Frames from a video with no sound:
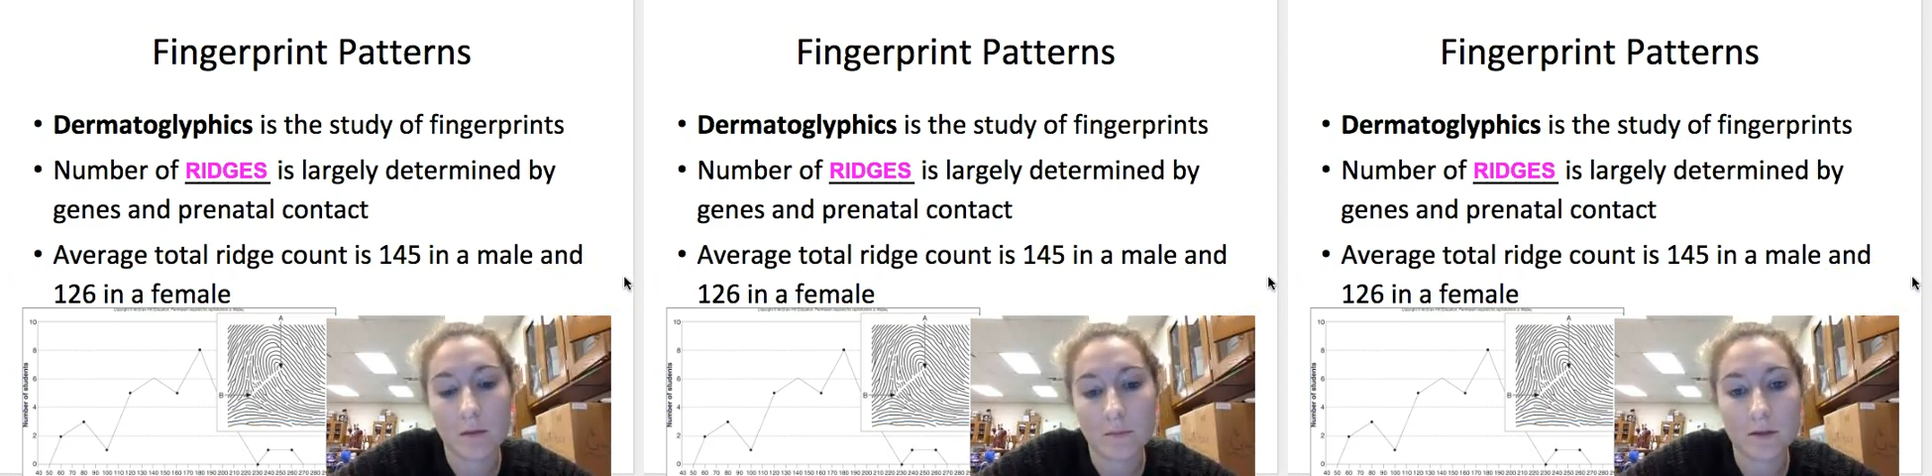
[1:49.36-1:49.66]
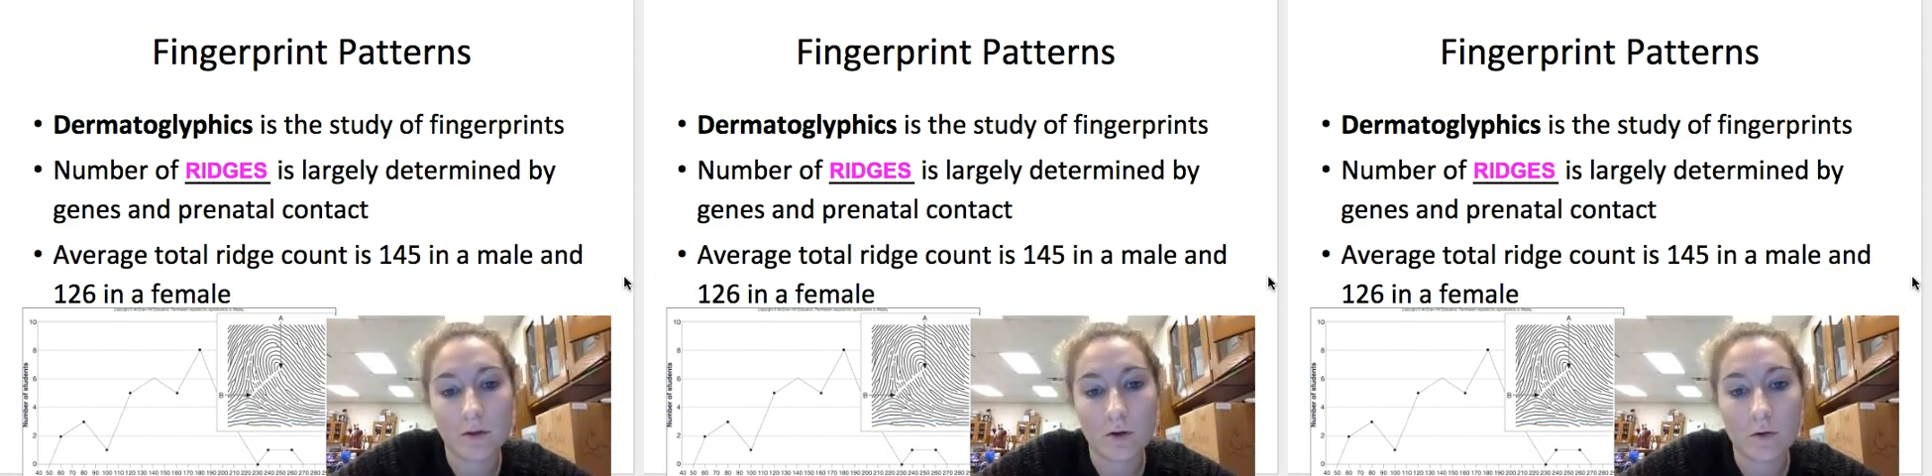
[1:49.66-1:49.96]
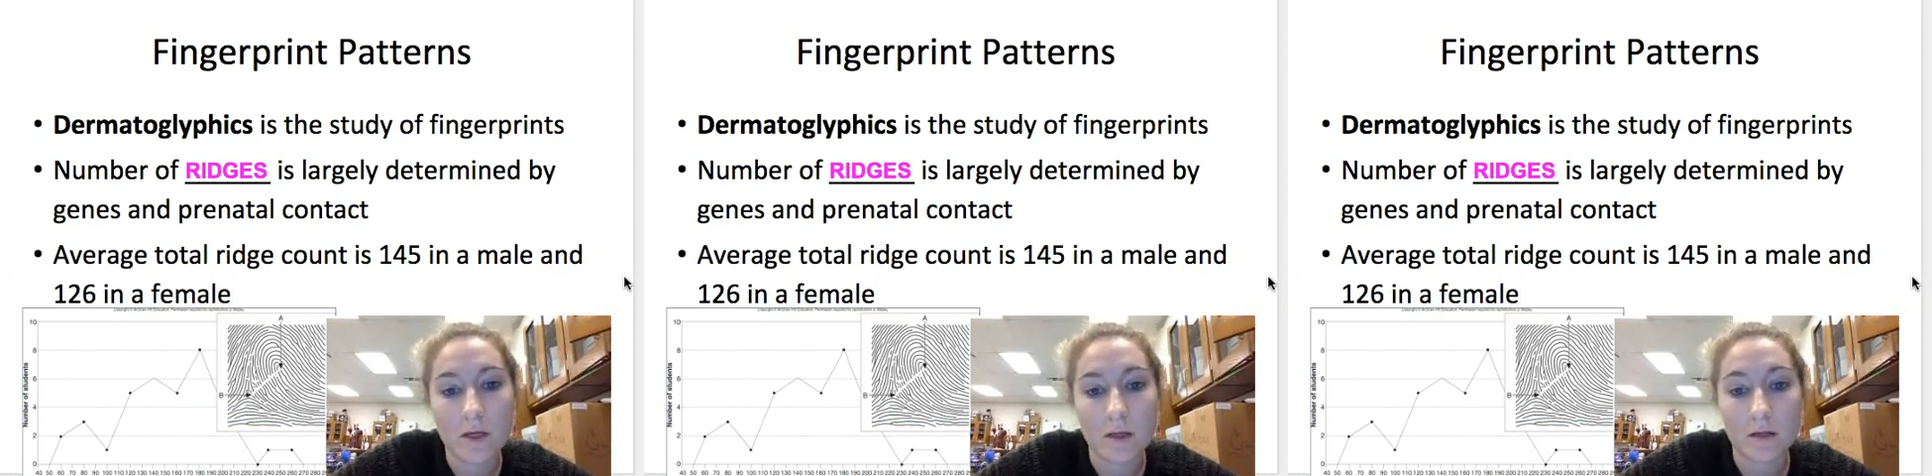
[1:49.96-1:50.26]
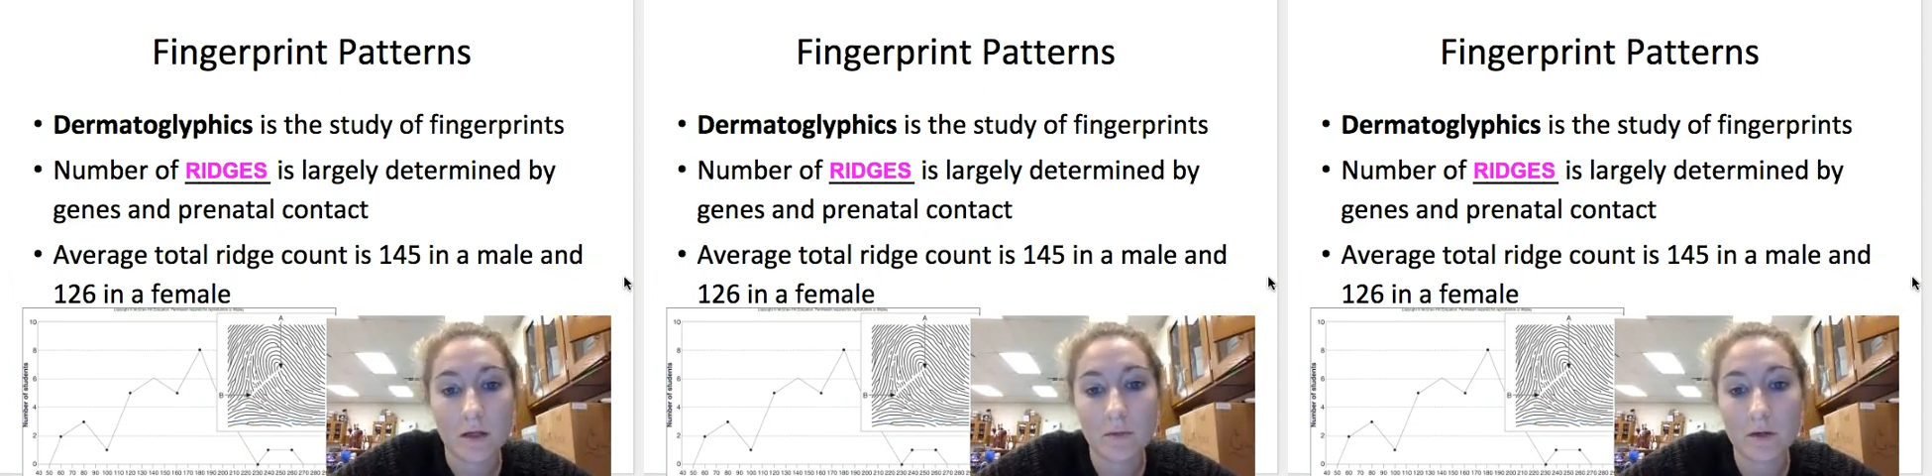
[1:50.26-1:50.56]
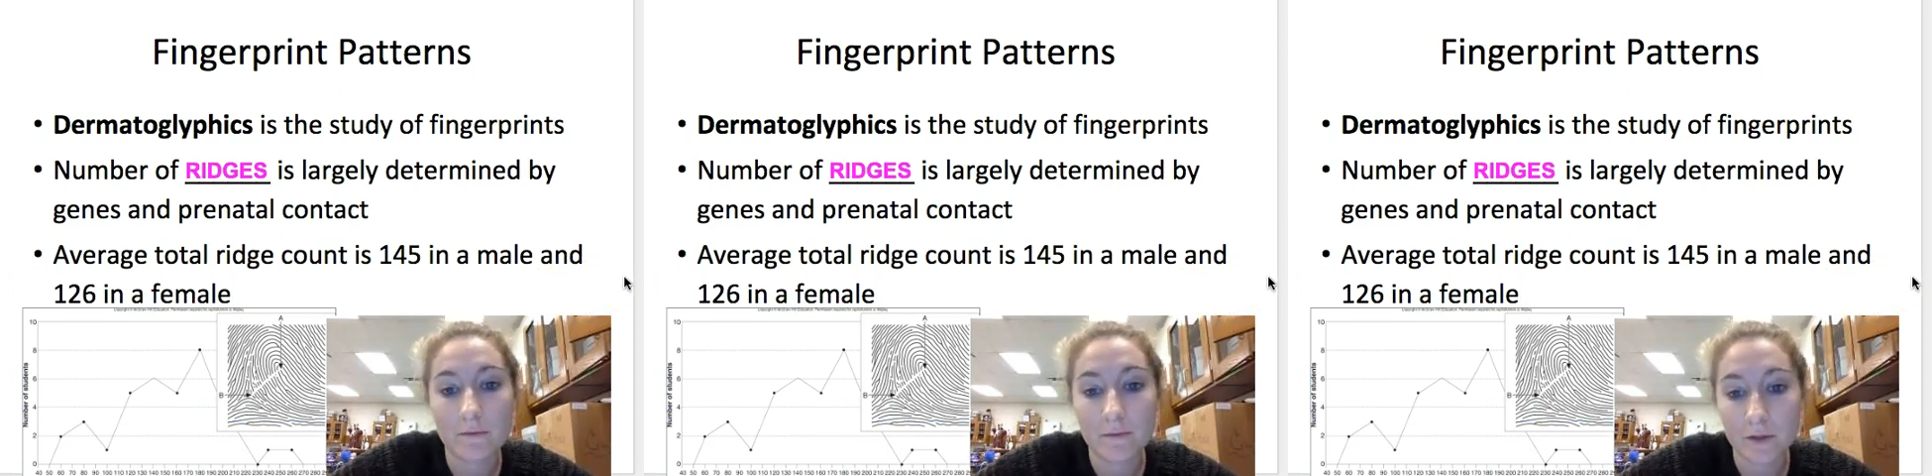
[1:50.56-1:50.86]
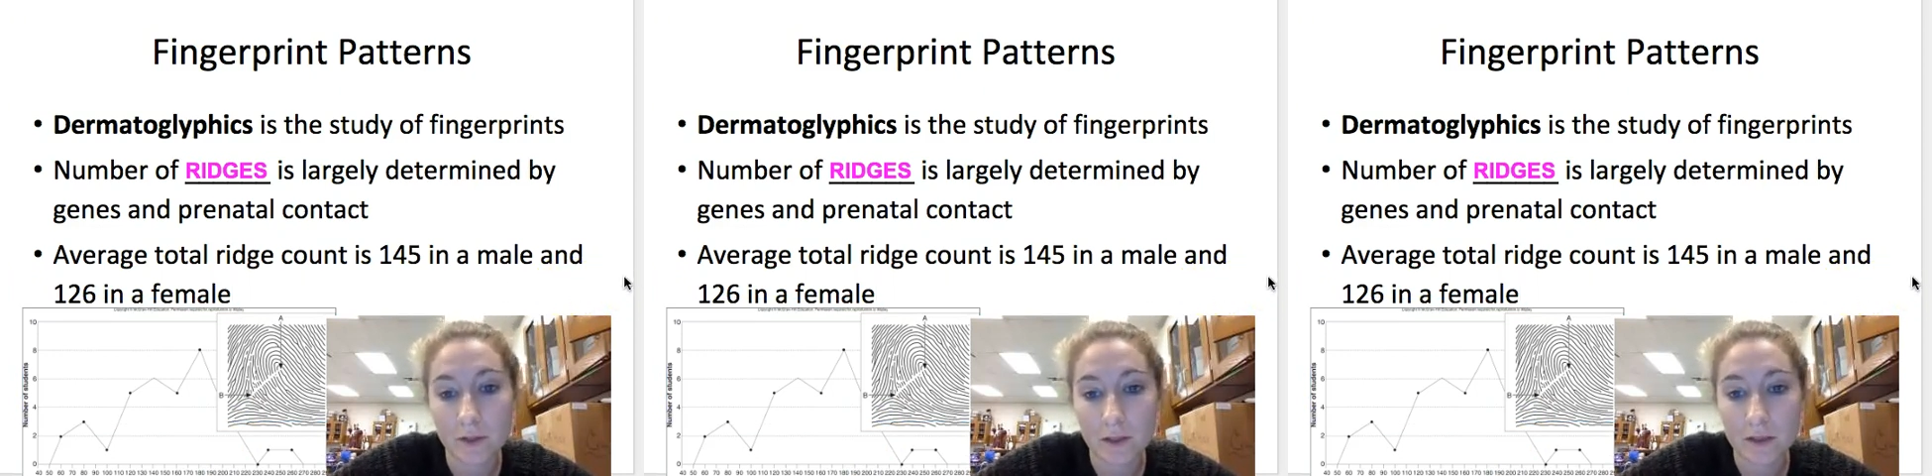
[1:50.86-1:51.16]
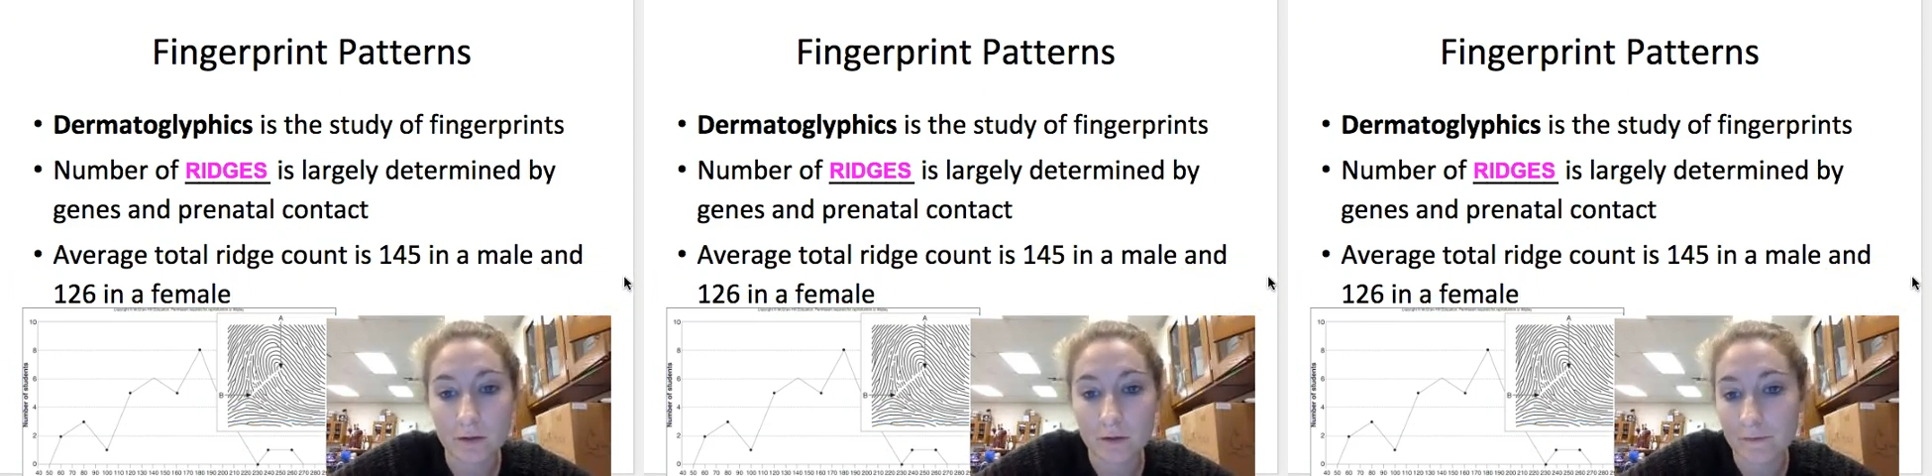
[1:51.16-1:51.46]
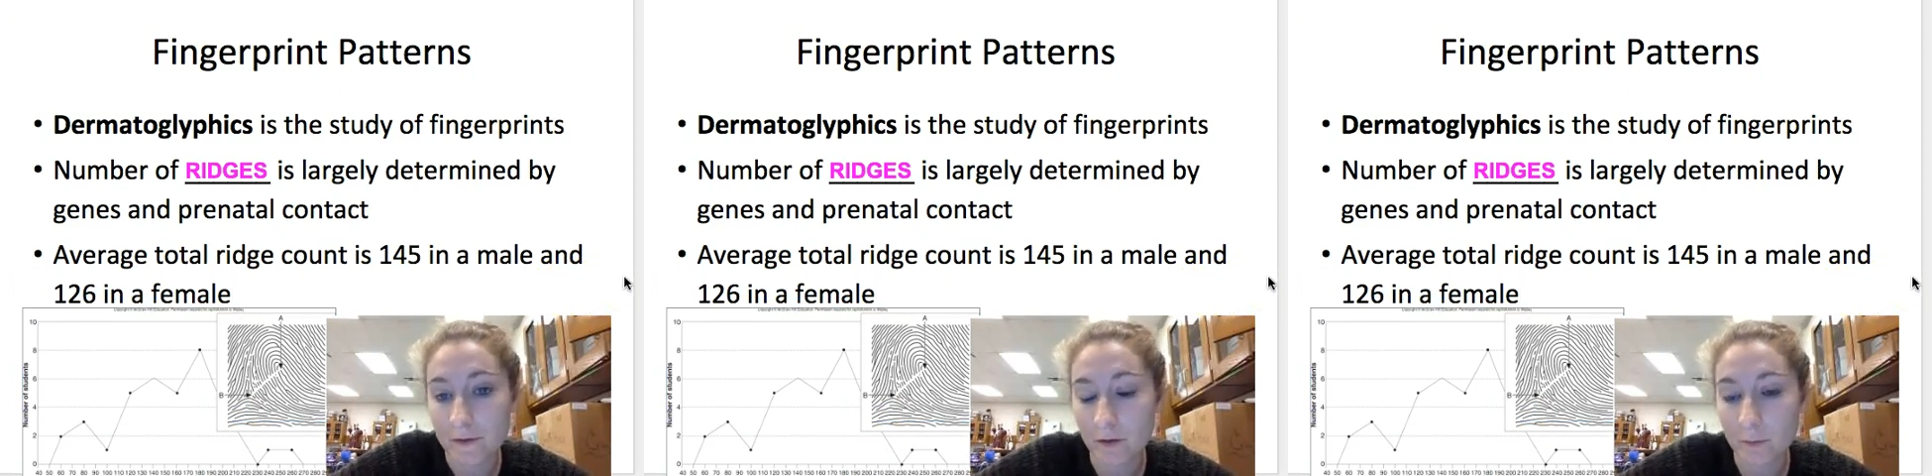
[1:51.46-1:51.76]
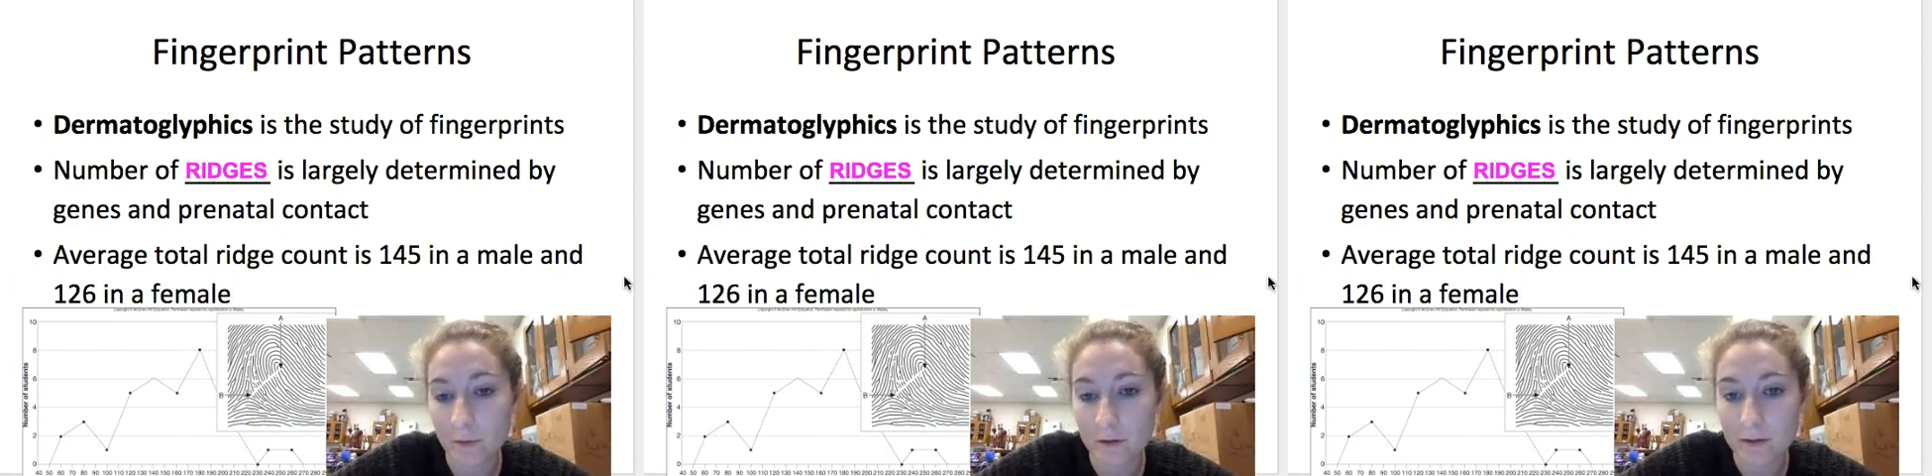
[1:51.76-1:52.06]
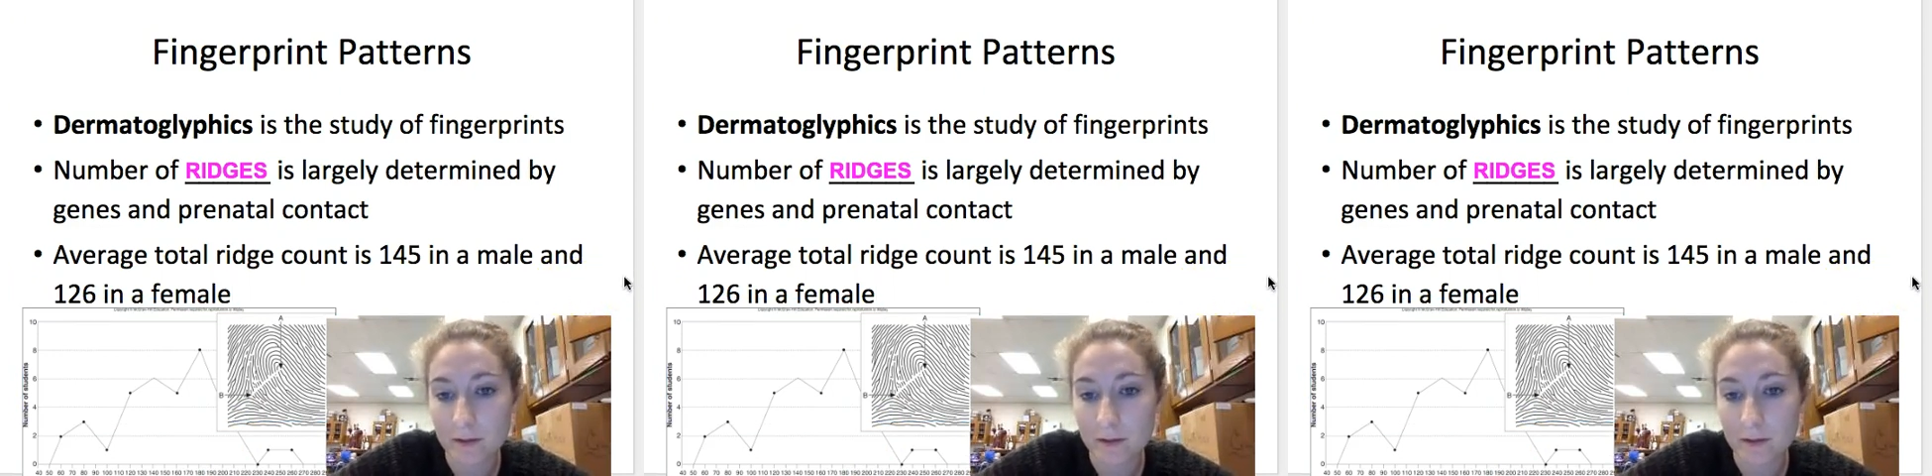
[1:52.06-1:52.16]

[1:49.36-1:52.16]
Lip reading: So the number of ridges on your fingerprints